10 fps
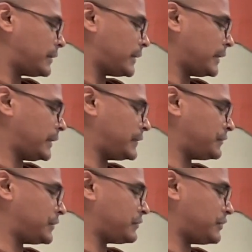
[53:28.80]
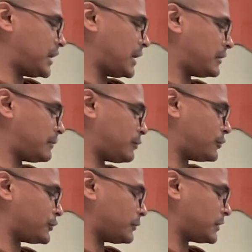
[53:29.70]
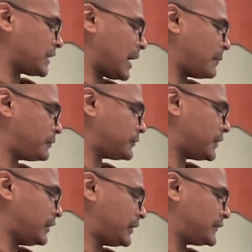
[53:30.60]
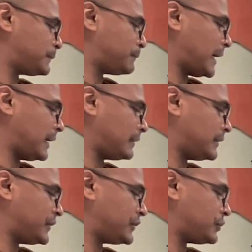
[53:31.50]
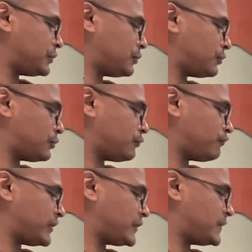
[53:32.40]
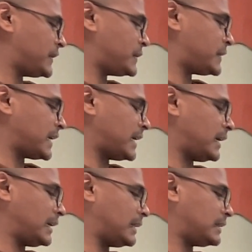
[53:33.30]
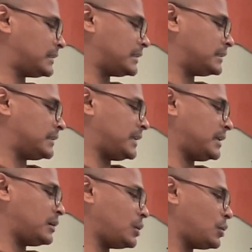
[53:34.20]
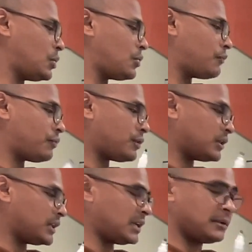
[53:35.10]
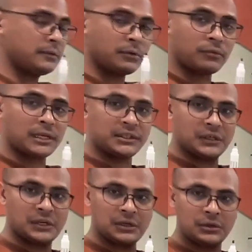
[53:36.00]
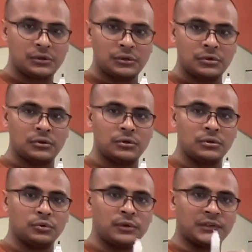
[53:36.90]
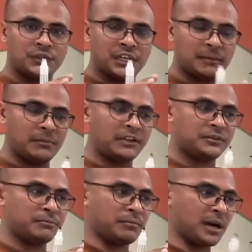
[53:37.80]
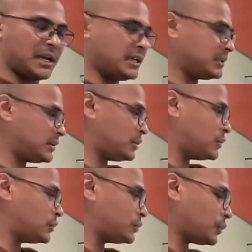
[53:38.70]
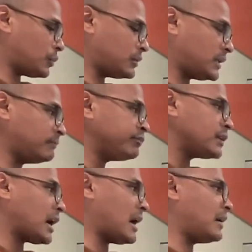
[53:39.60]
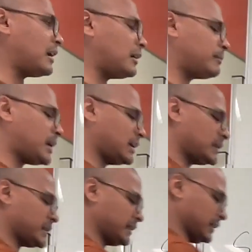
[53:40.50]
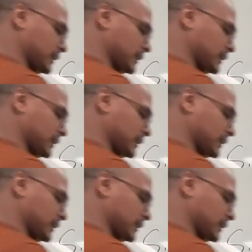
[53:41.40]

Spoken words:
In his retreat, most of the times he has spent these first day, second day, third day for the what? To establish mind through the Anapanasati.